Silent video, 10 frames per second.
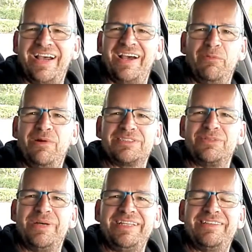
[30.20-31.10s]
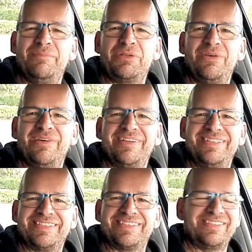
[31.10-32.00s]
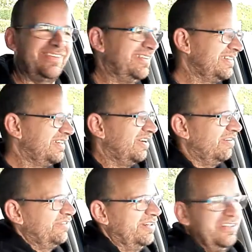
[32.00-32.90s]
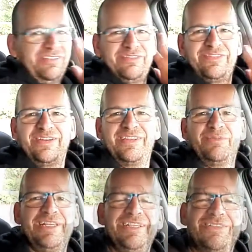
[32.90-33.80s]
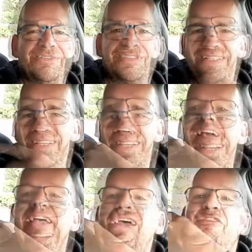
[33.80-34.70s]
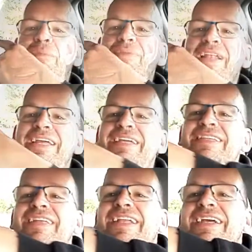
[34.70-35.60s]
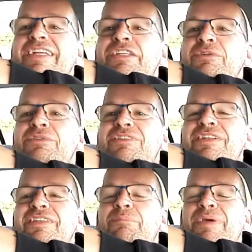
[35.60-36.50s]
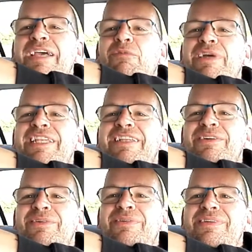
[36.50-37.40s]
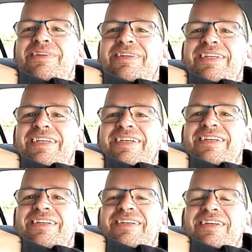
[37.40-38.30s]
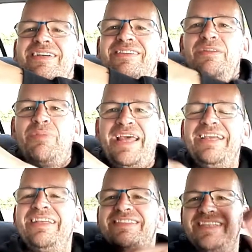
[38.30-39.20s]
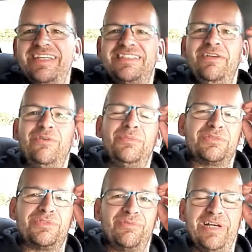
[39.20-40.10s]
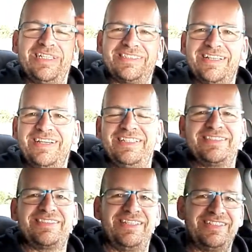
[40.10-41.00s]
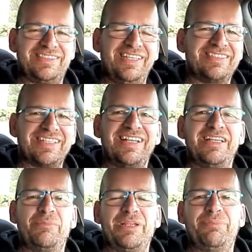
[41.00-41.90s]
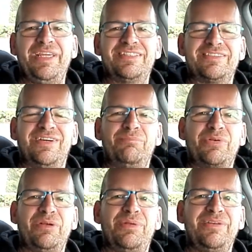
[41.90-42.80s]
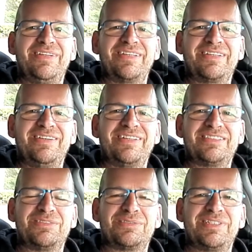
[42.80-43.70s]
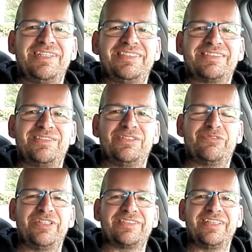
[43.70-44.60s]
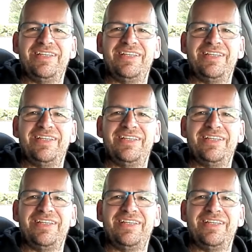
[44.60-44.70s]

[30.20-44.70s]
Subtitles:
I want to make them curtains or cover for the windows. I have a blanket that I can use on the back window here. The blanket is actually almost the right size. It's a little bit big, so I'm probably gonna cut it to size so it fits.